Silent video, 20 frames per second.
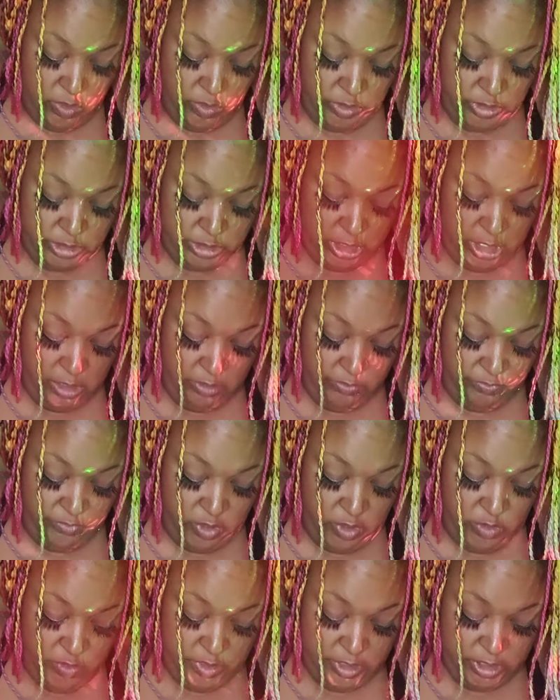on Skid
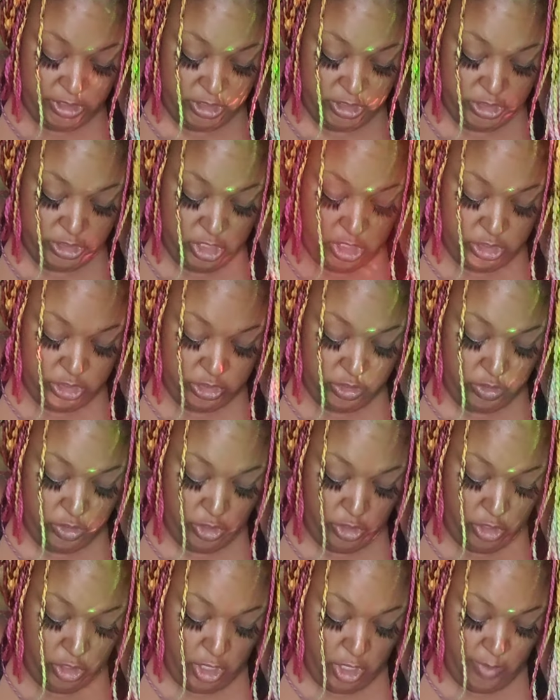Row, and this is also
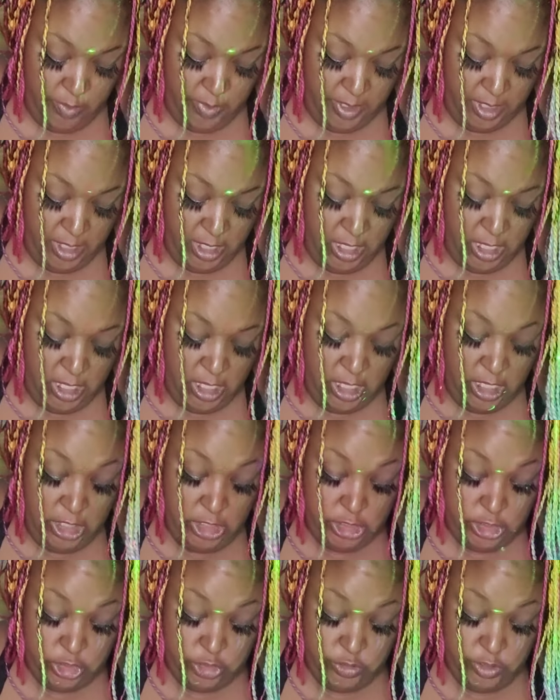the karmic
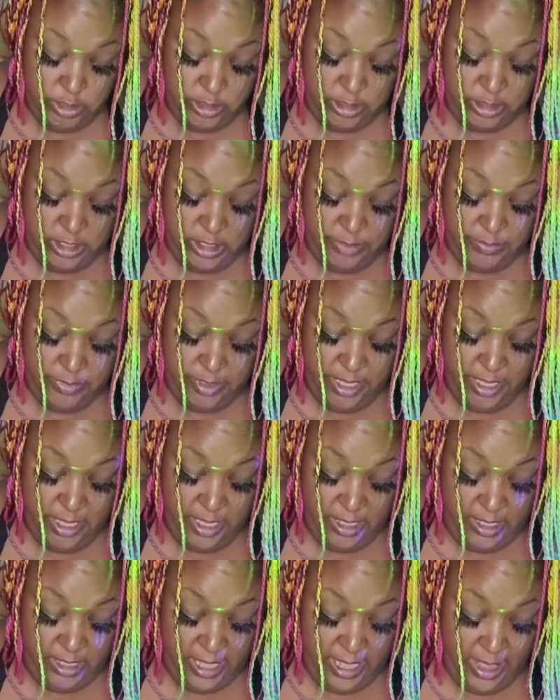it's stressing them the
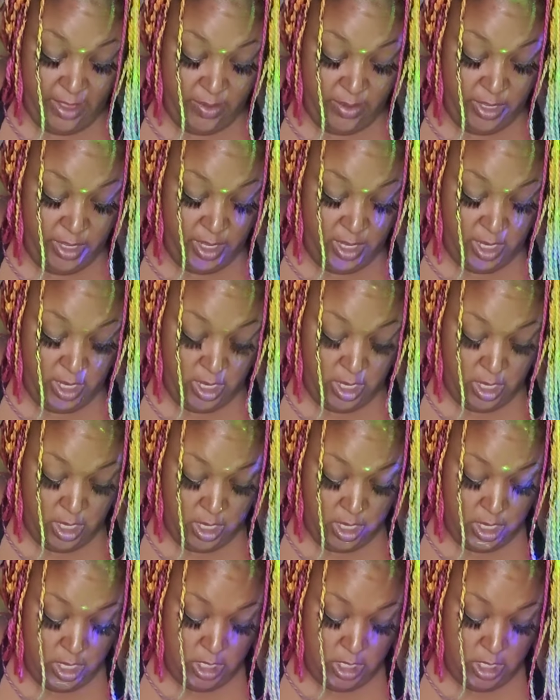hell out here.